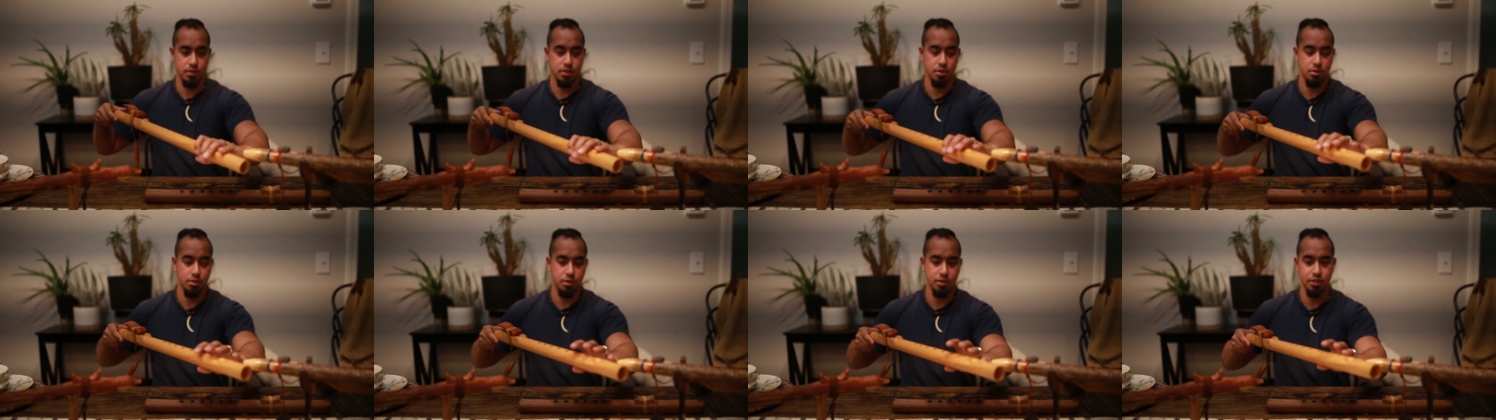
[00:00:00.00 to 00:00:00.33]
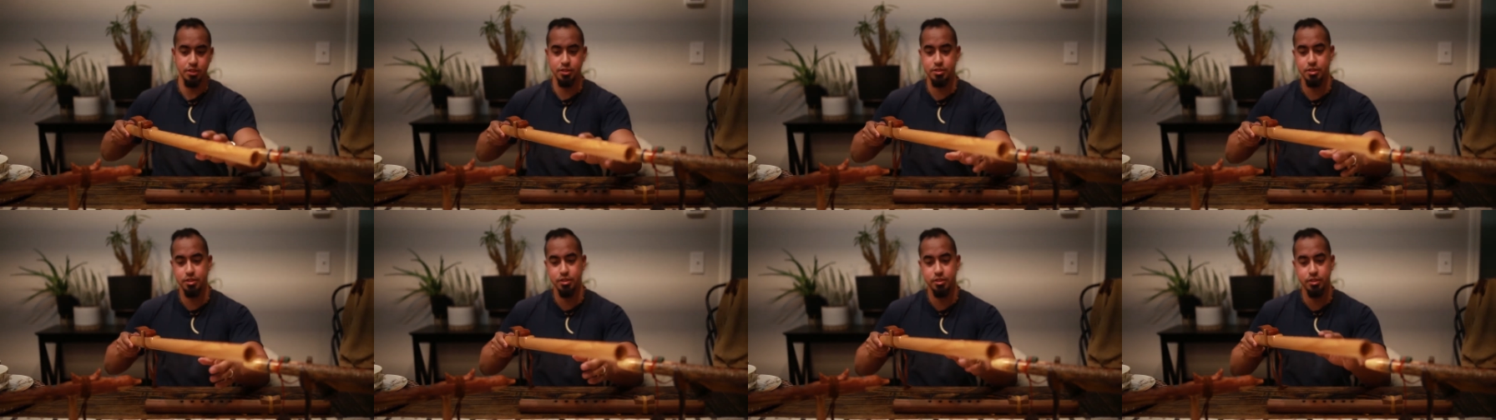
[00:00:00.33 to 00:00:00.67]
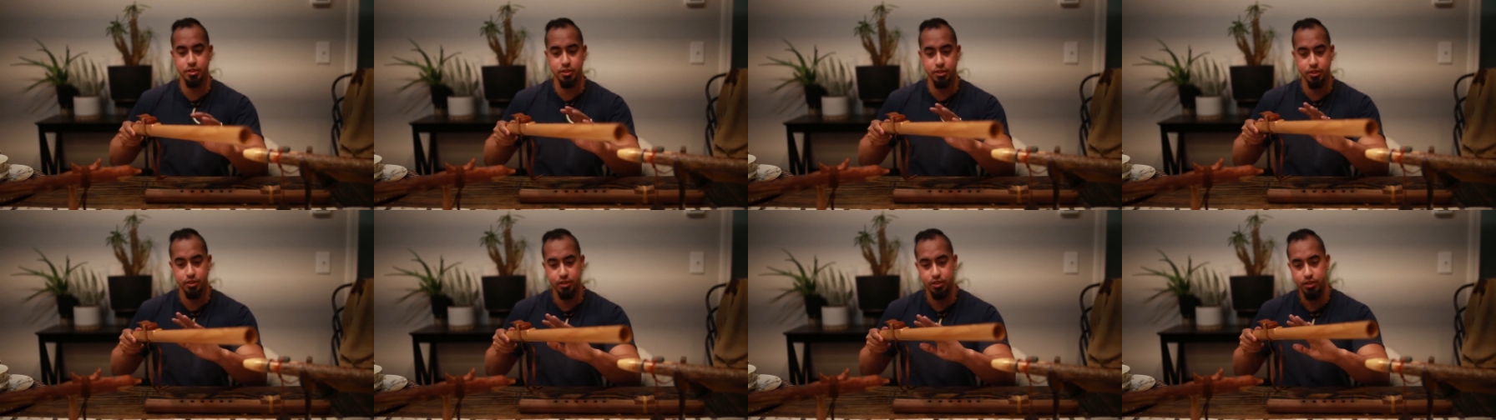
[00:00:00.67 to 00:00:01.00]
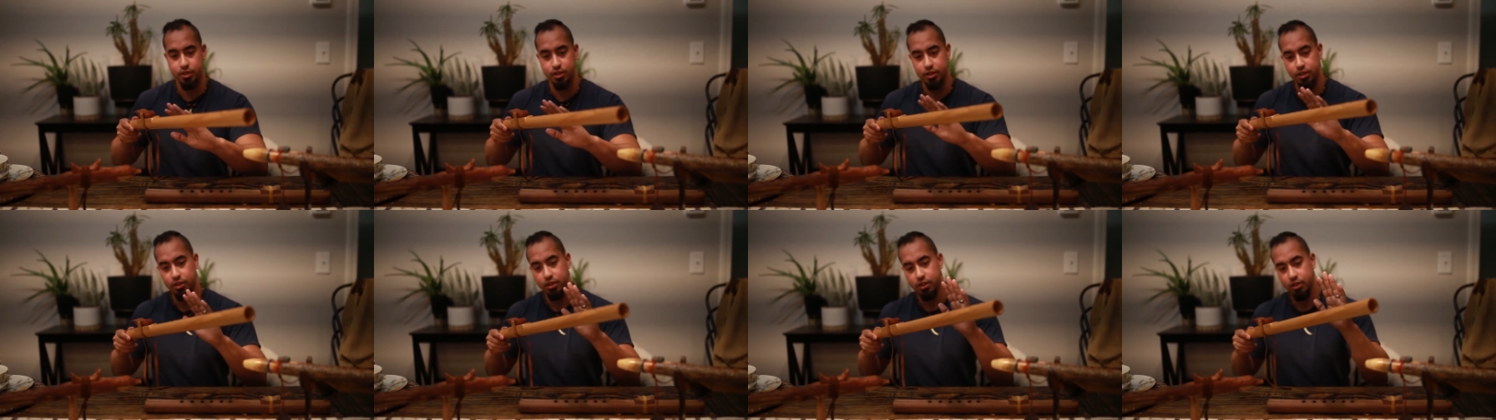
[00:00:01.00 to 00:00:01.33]
Well, this isn't
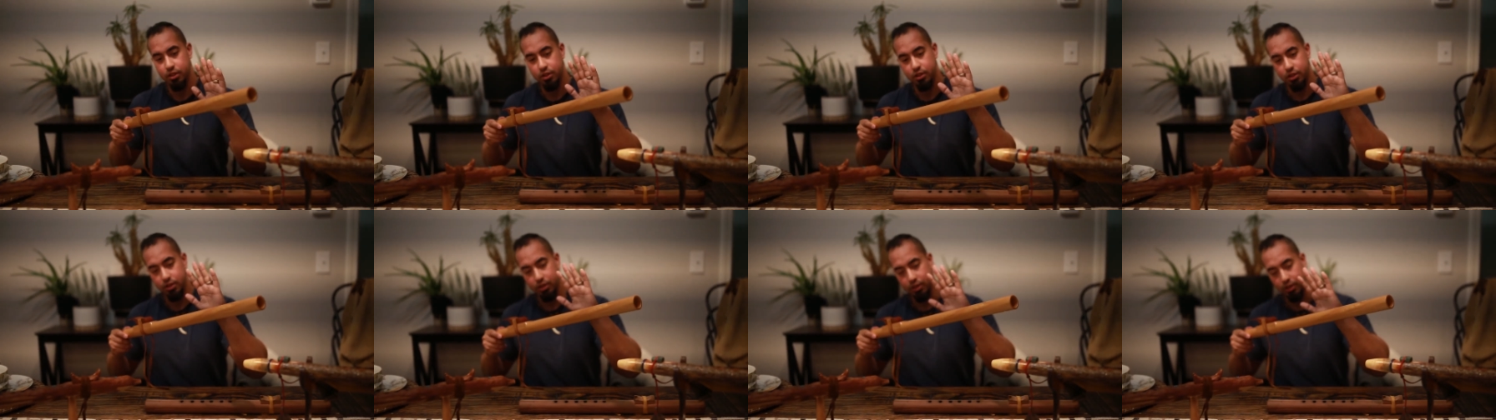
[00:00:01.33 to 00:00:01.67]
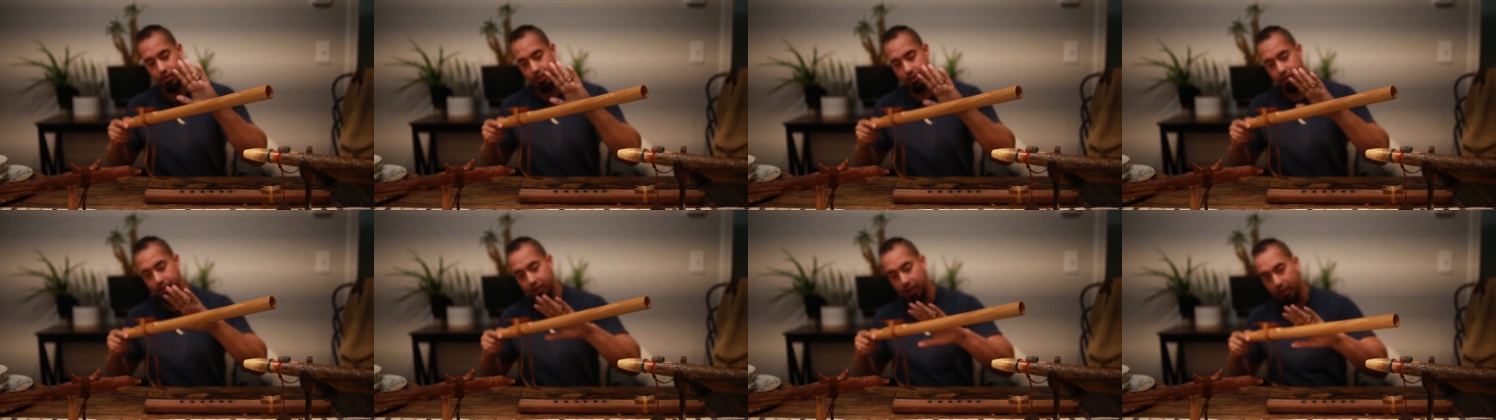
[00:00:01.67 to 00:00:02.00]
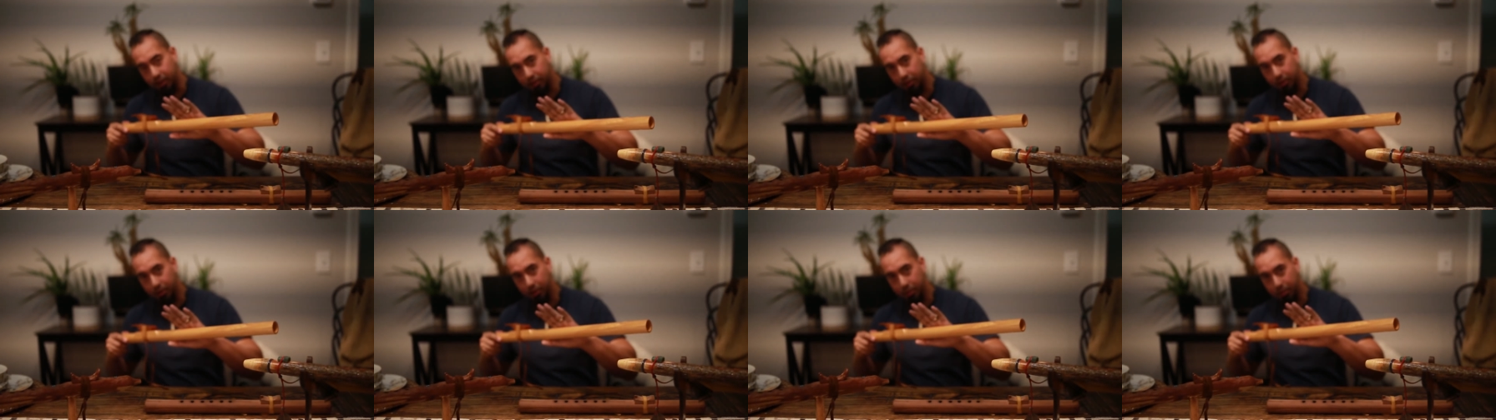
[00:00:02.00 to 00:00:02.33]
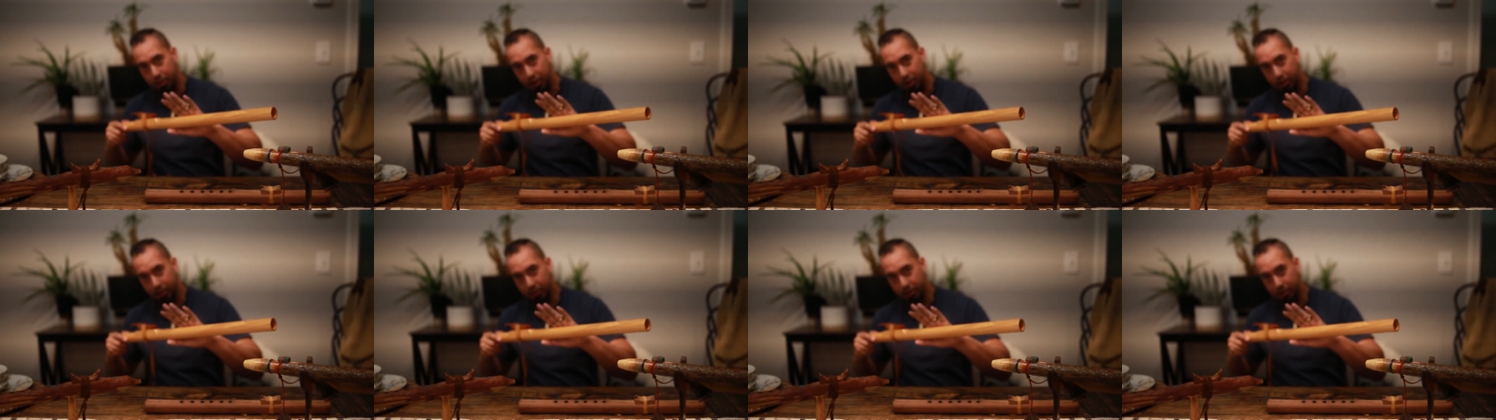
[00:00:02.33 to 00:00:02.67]
exactly a
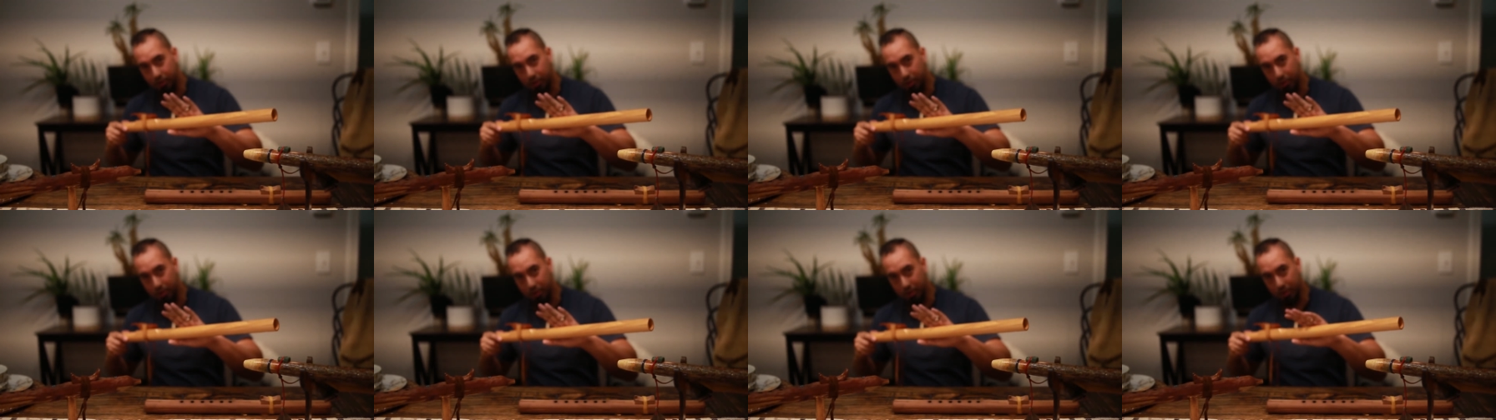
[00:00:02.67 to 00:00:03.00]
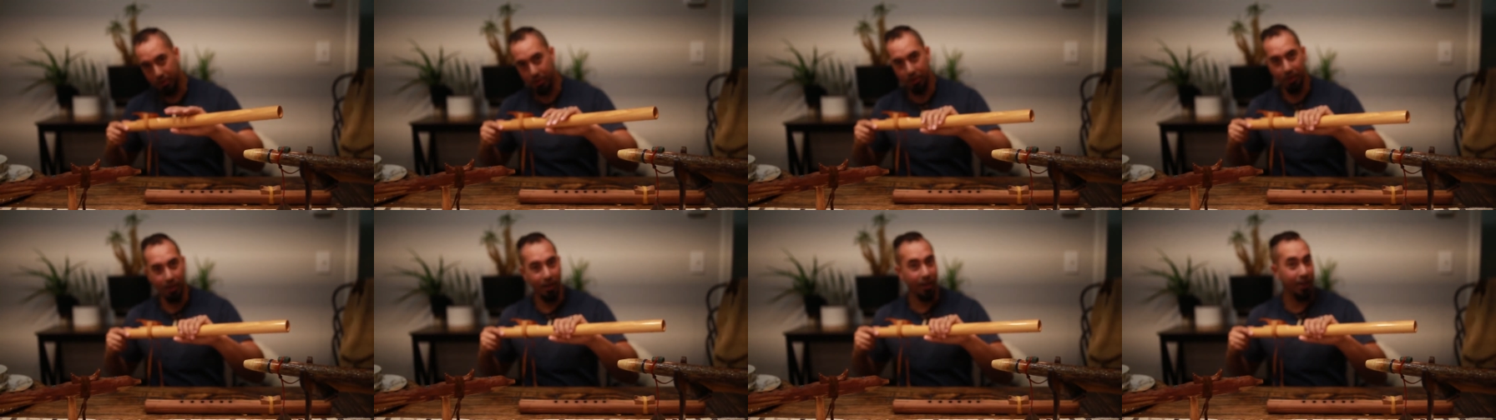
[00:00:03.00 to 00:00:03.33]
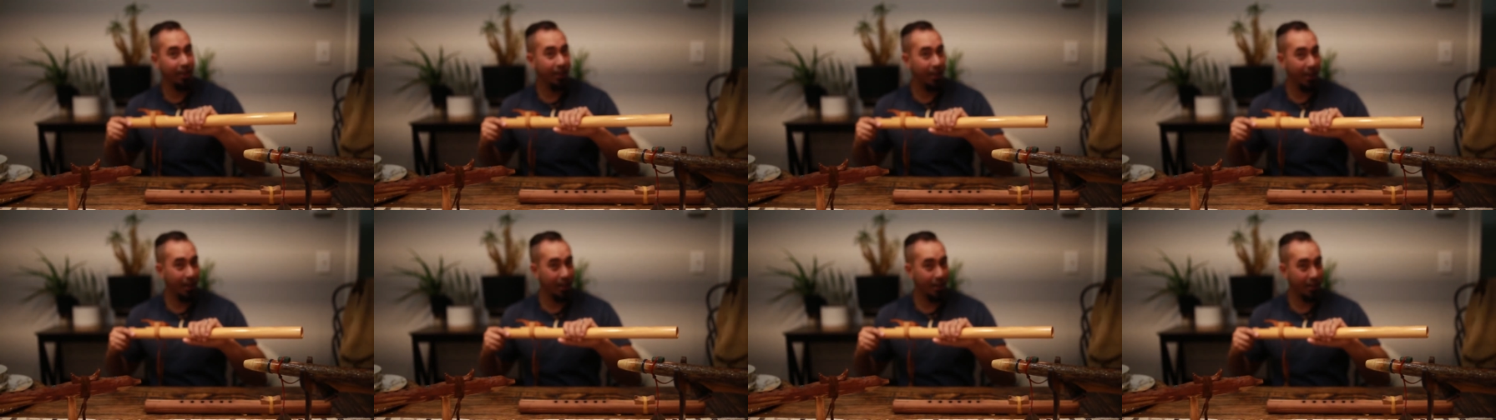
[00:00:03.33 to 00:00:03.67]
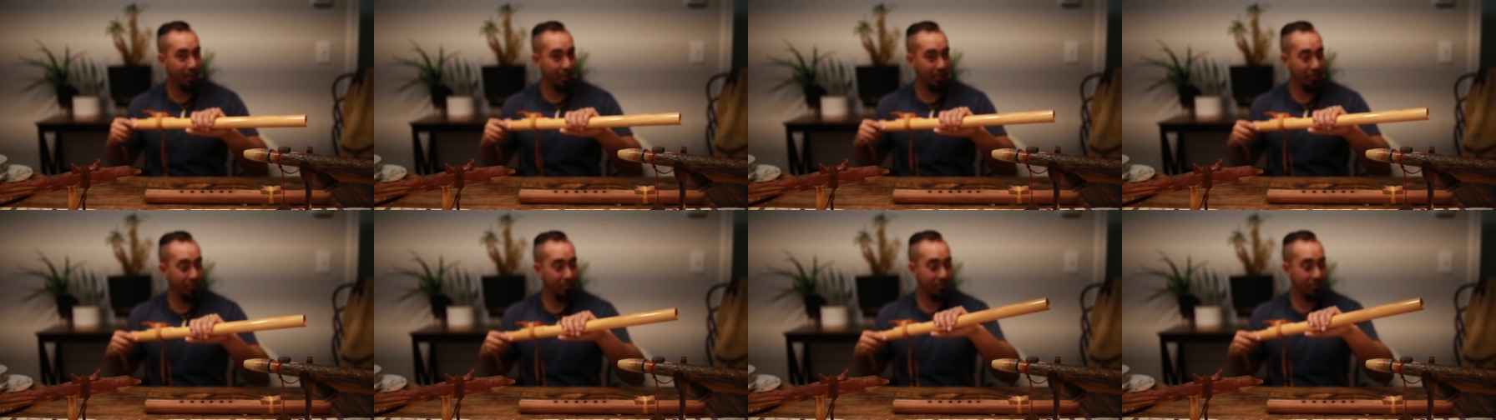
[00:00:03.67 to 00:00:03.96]
bass flute, I lied,